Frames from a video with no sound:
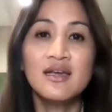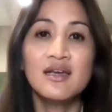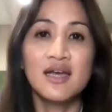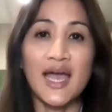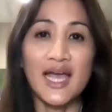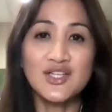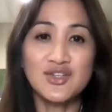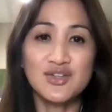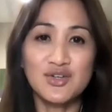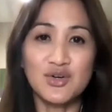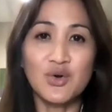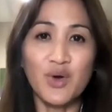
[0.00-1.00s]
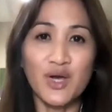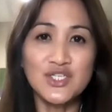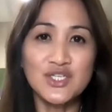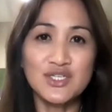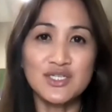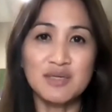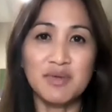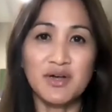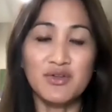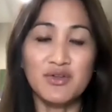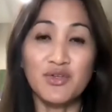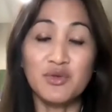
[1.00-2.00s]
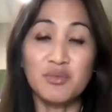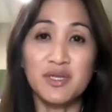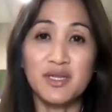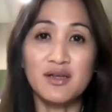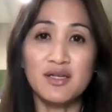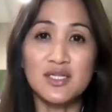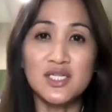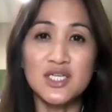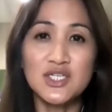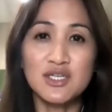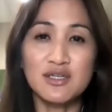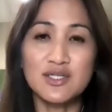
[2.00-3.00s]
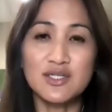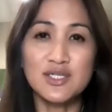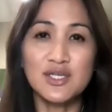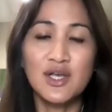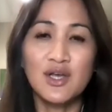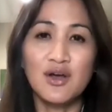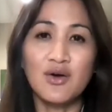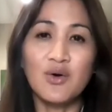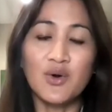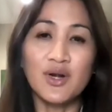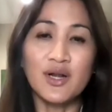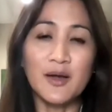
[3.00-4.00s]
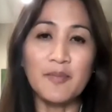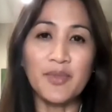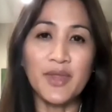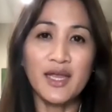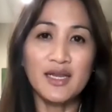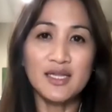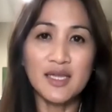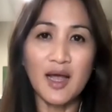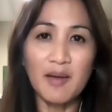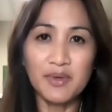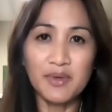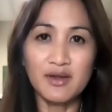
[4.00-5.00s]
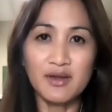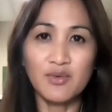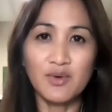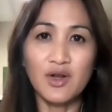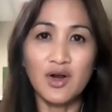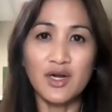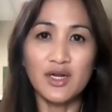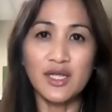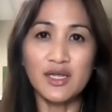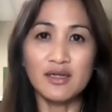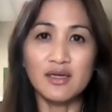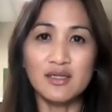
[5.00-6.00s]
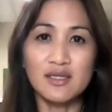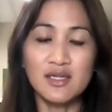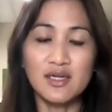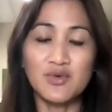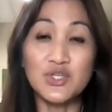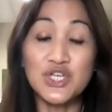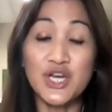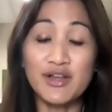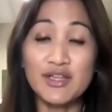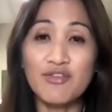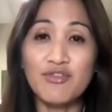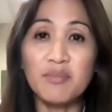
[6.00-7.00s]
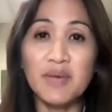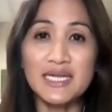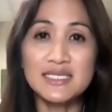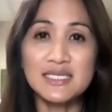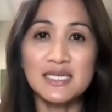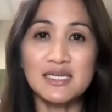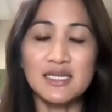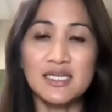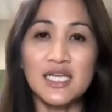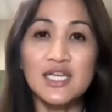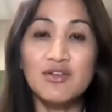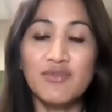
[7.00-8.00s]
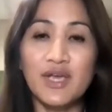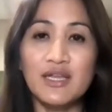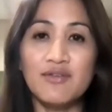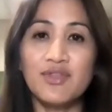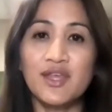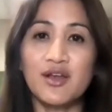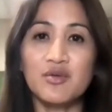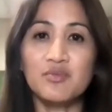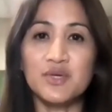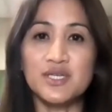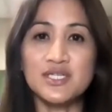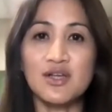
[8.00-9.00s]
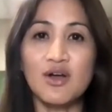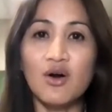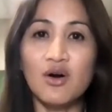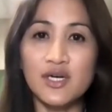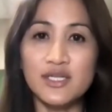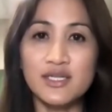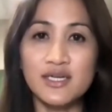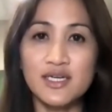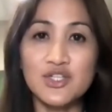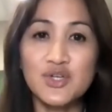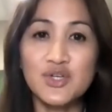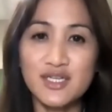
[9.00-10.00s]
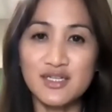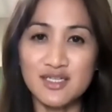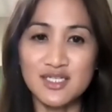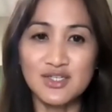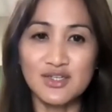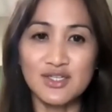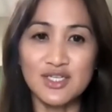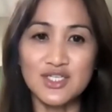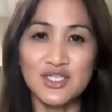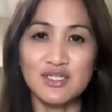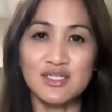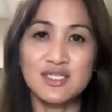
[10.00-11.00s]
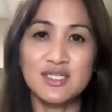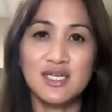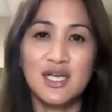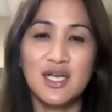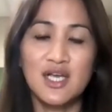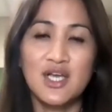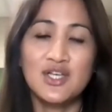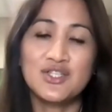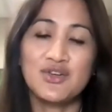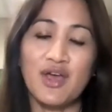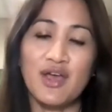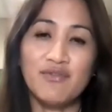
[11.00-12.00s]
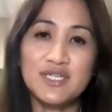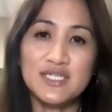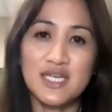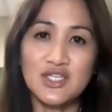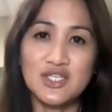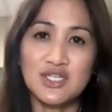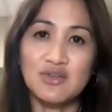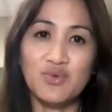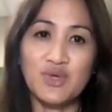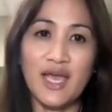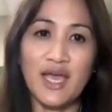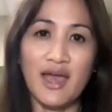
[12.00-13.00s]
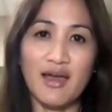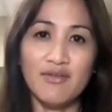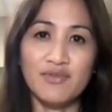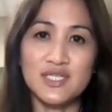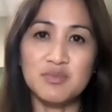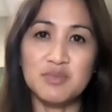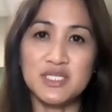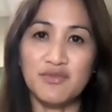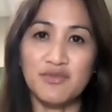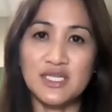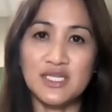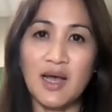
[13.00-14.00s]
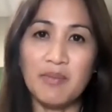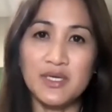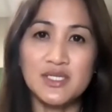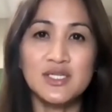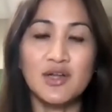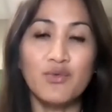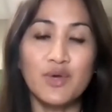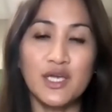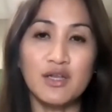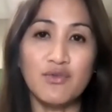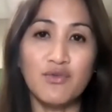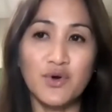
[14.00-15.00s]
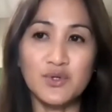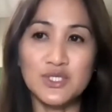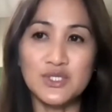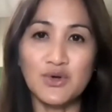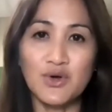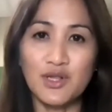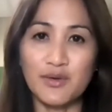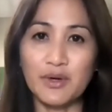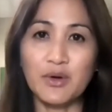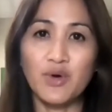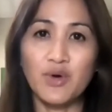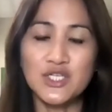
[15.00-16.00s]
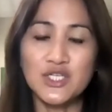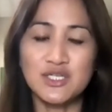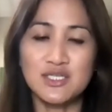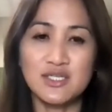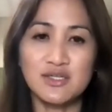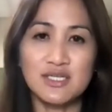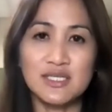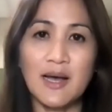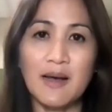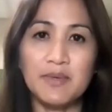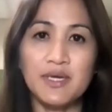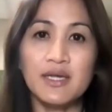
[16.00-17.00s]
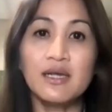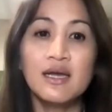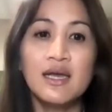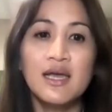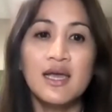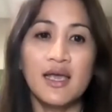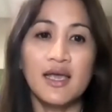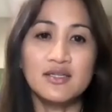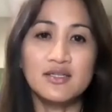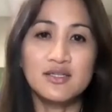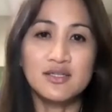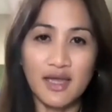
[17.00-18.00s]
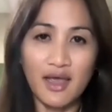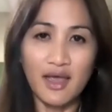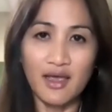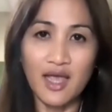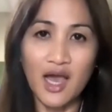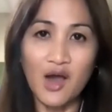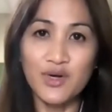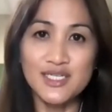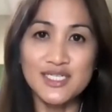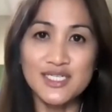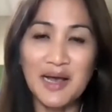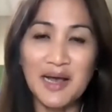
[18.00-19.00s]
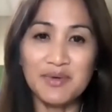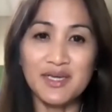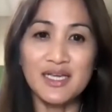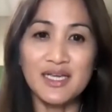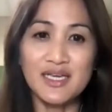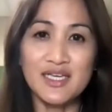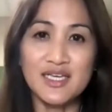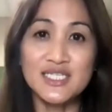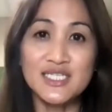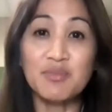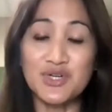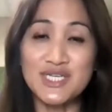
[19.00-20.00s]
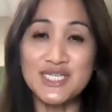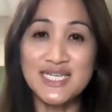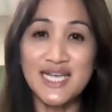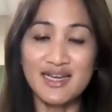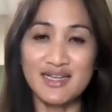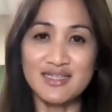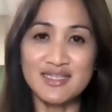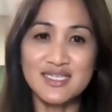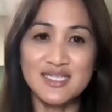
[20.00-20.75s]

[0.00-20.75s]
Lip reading: answer your questions about orthopedic conditions or any topic regarding regenerative medicine and innovative therapies on treating these conditions. So every session we have a specific topic so that we can focus all our questions on the topic. And today our topic is bursitis.